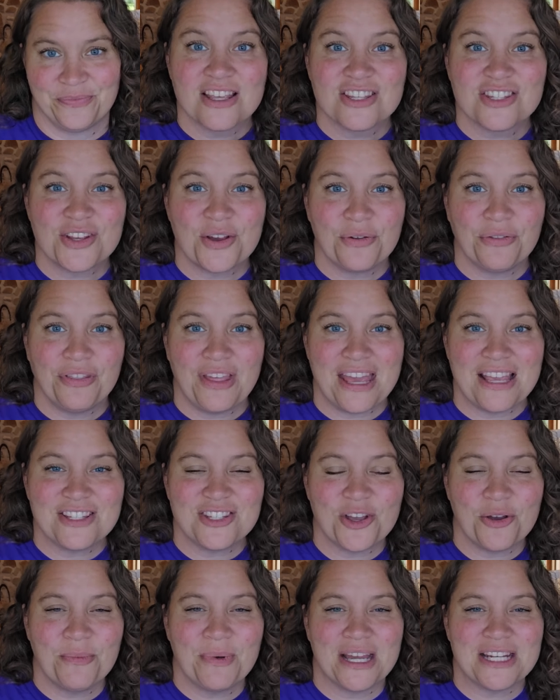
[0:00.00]
So thanks
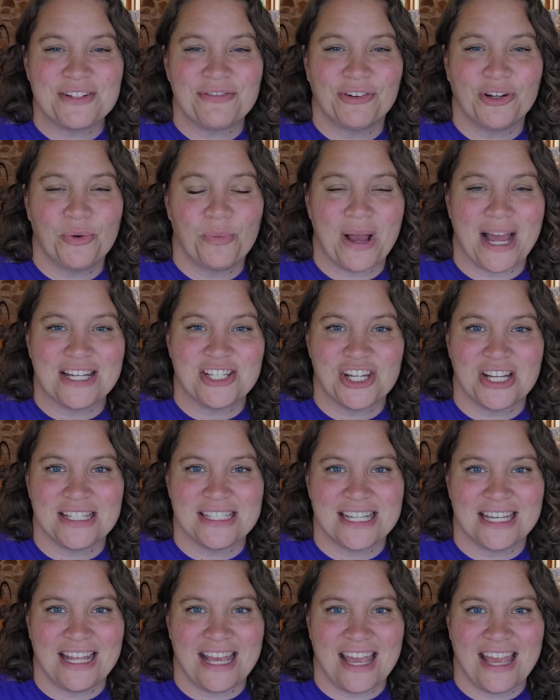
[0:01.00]
so much for watching
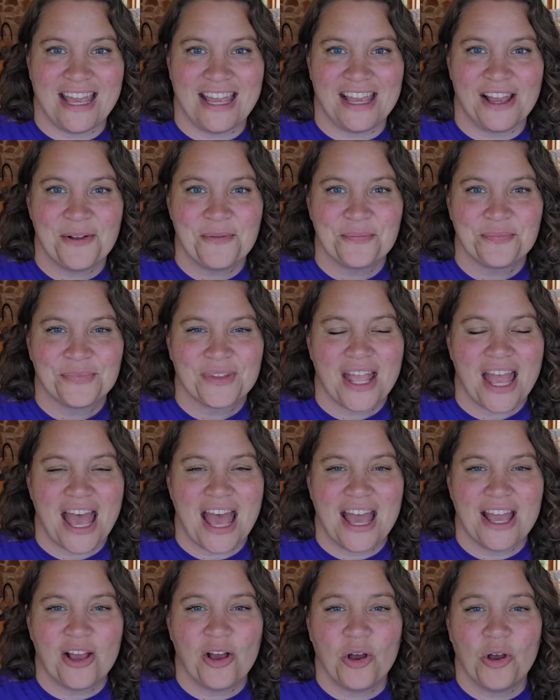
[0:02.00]
today.
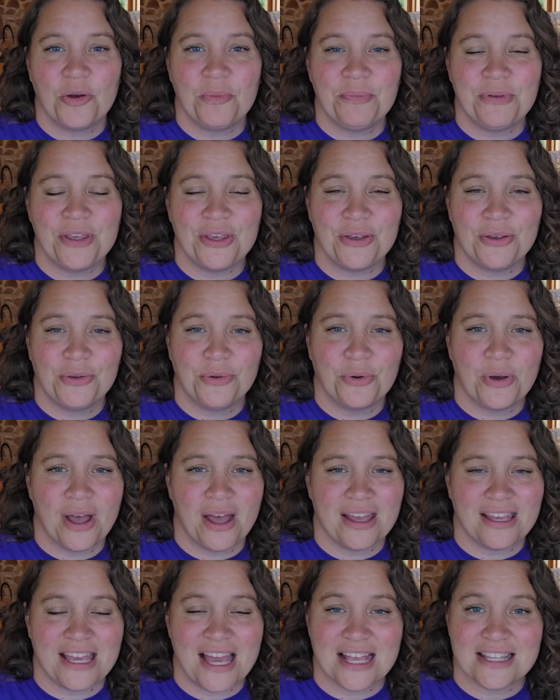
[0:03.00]
I hope you
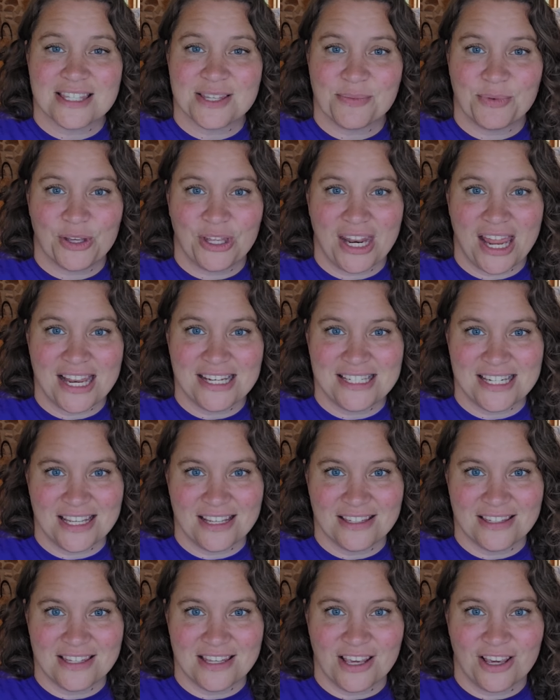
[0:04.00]
got some good
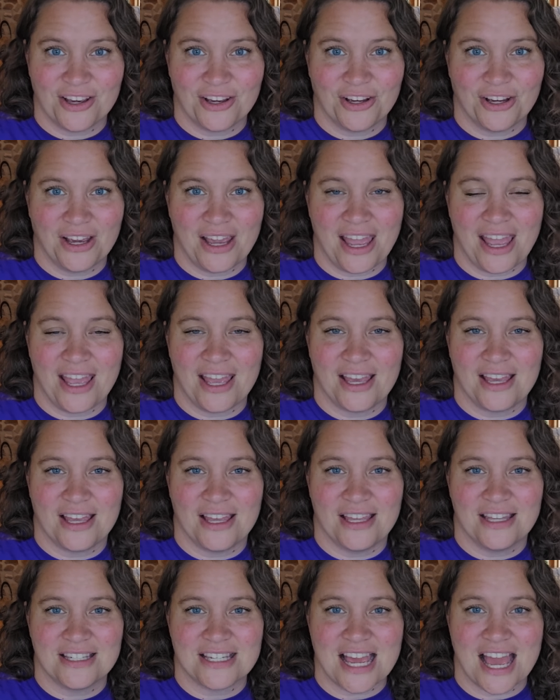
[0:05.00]
ideas here
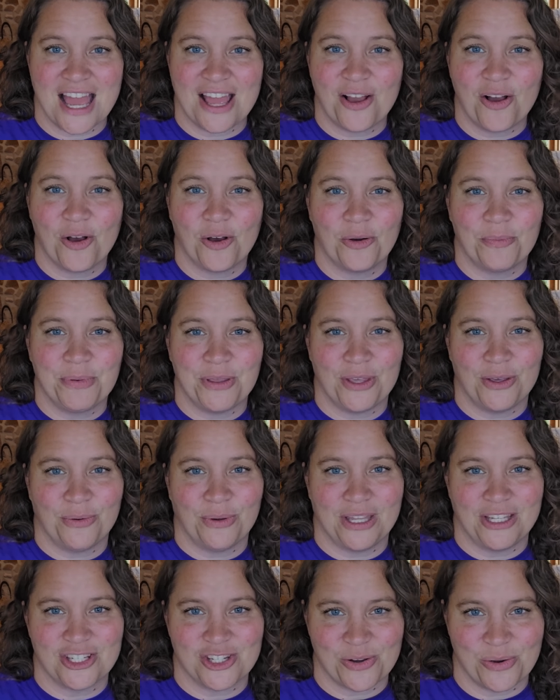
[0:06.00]
and I hope
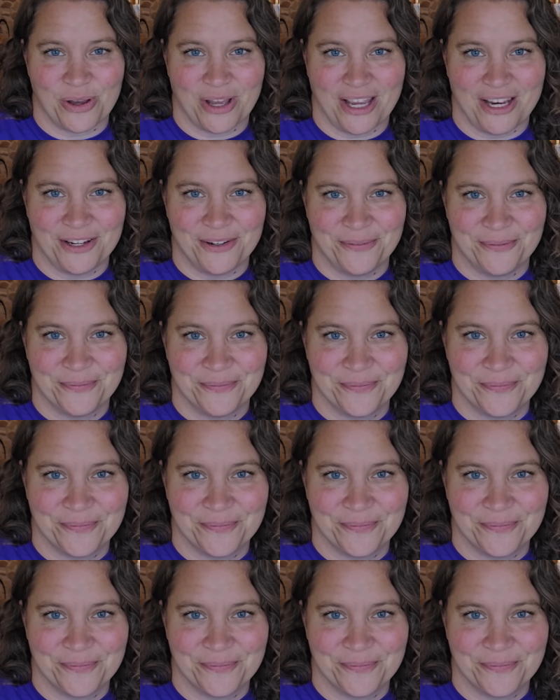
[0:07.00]
you enjoyed.